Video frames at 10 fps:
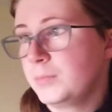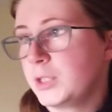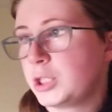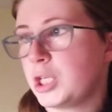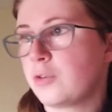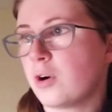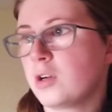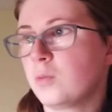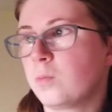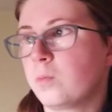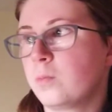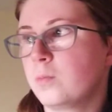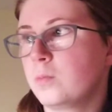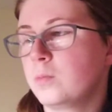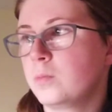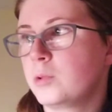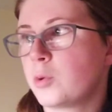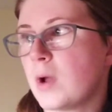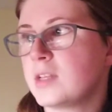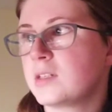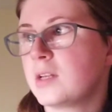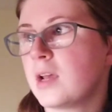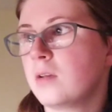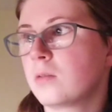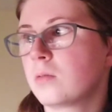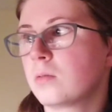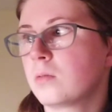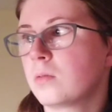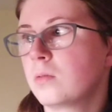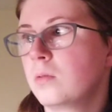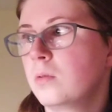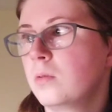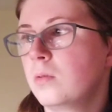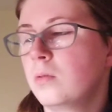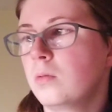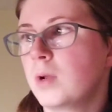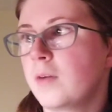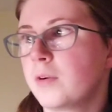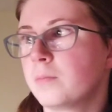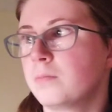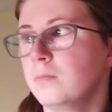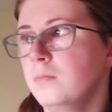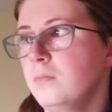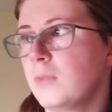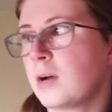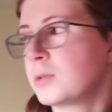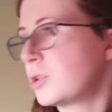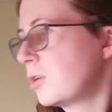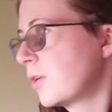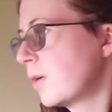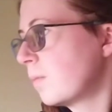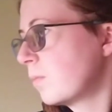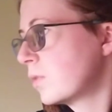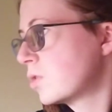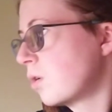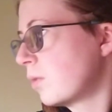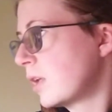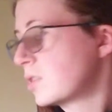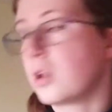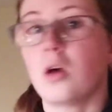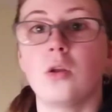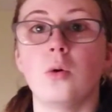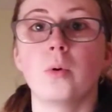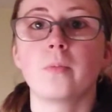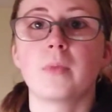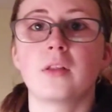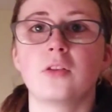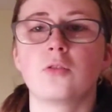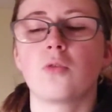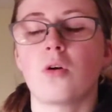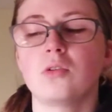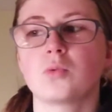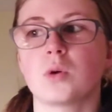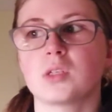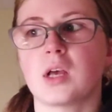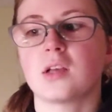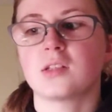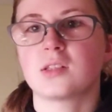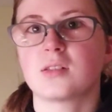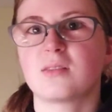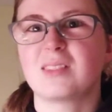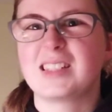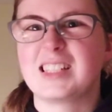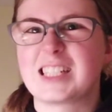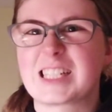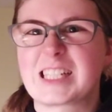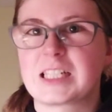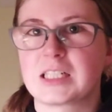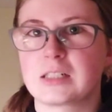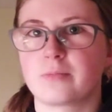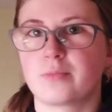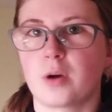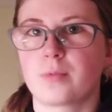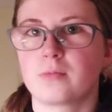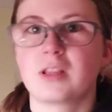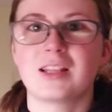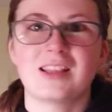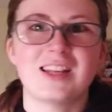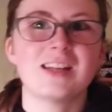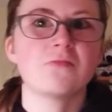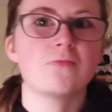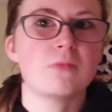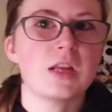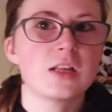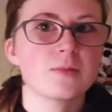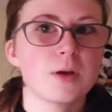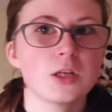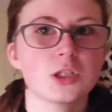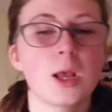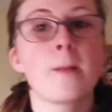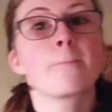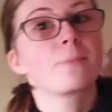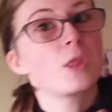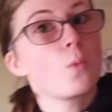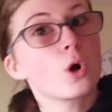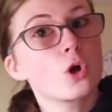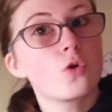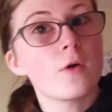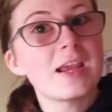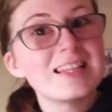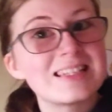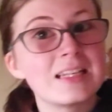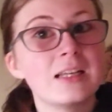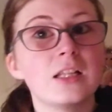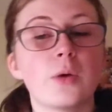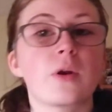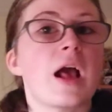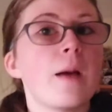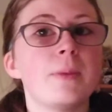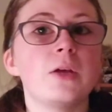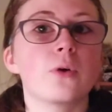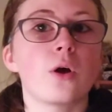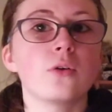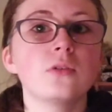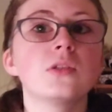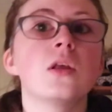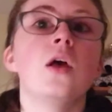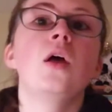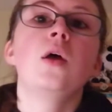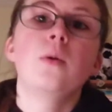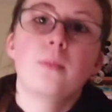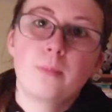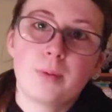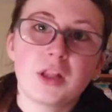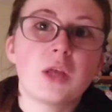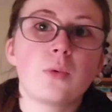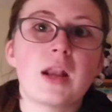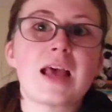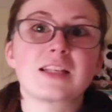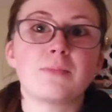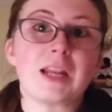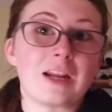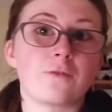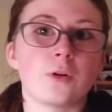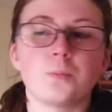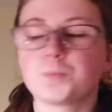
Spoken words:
She growled twice today whenever I was doing it, so that's a lot lower, and the growls weren't as proper. They didn't mean as much. They weren't great, they weren't happy growls, but they were less meaningful,